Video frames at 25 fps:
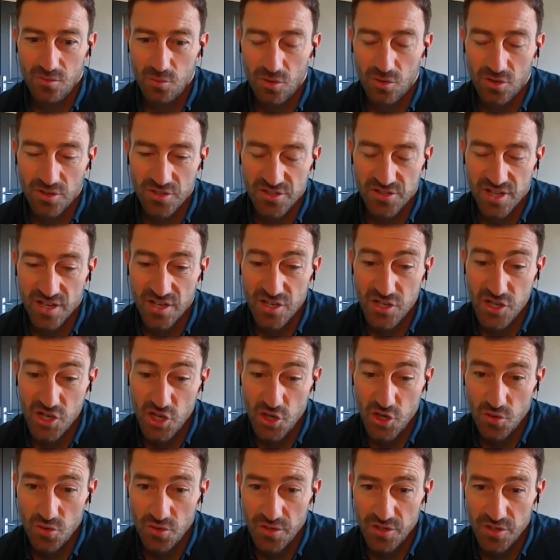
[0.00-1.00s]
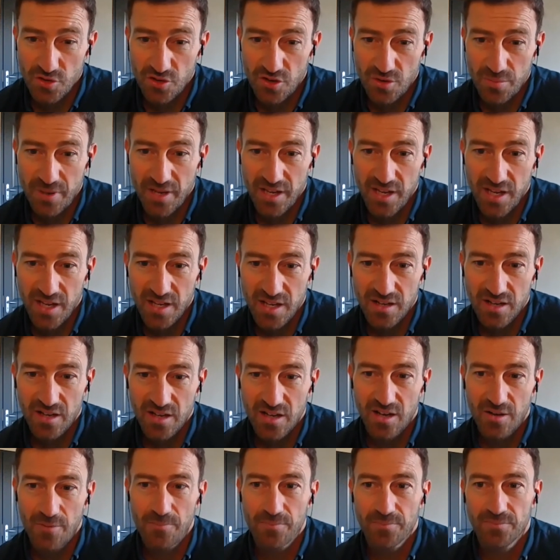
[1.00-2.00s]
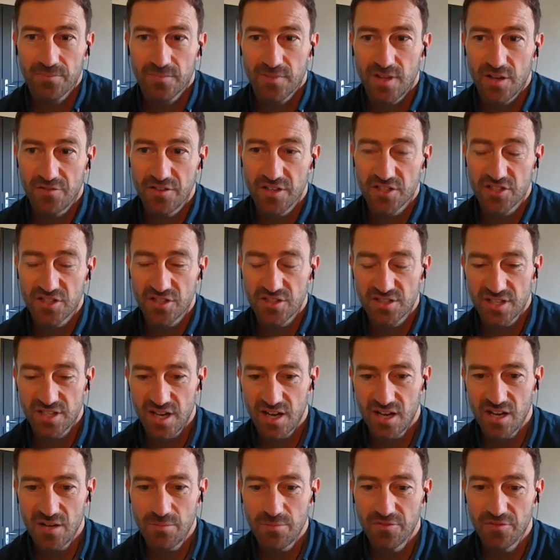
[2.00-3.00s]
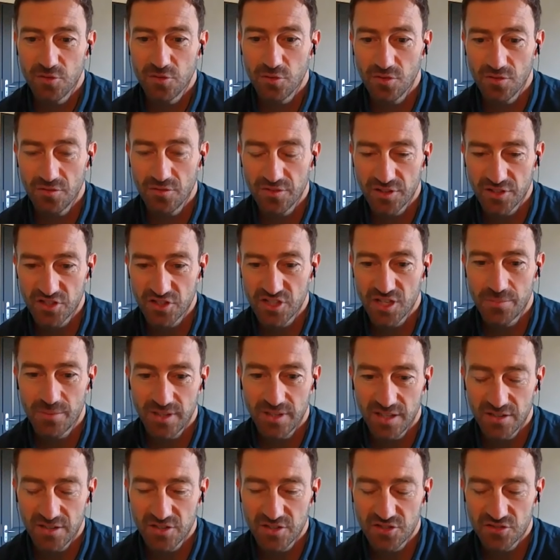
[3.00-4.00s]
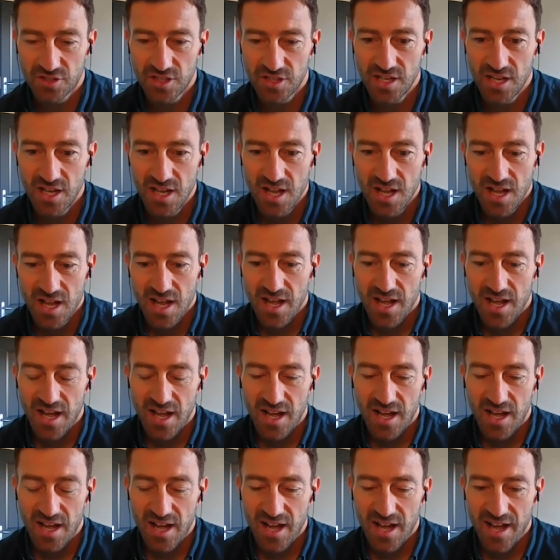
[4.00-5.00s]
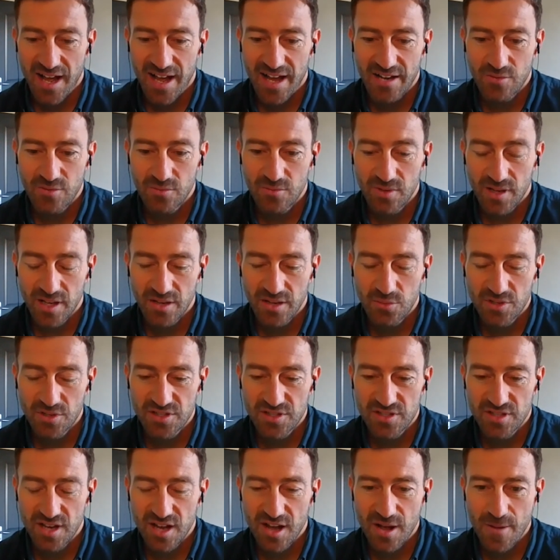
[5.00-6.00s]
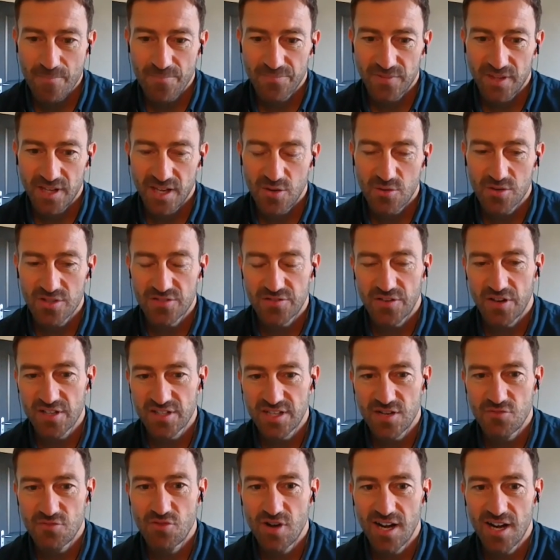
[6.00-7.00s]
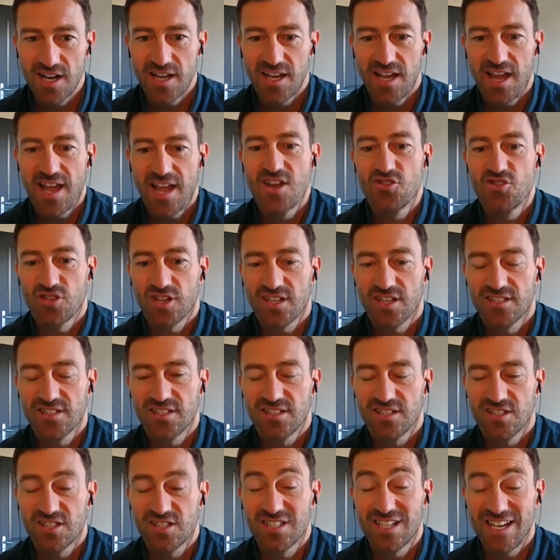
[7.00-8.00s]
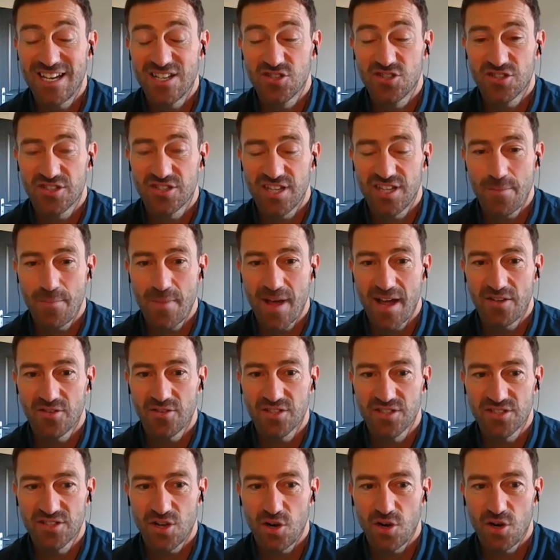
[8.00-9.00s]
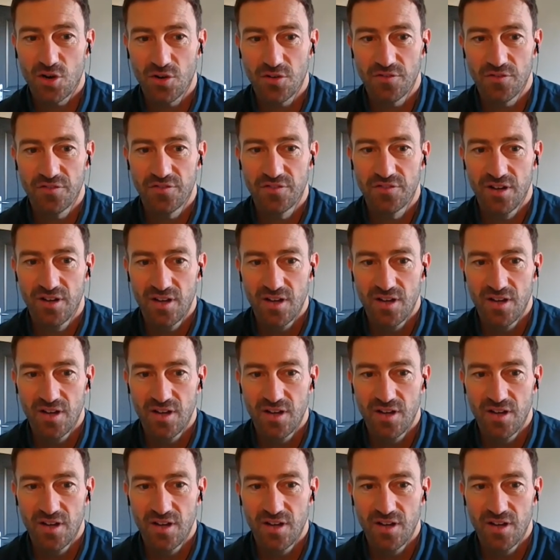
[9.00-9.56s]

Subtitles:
was a new European efficiency hub for the shipping industry. And it was firstly really interesting to see just the amount of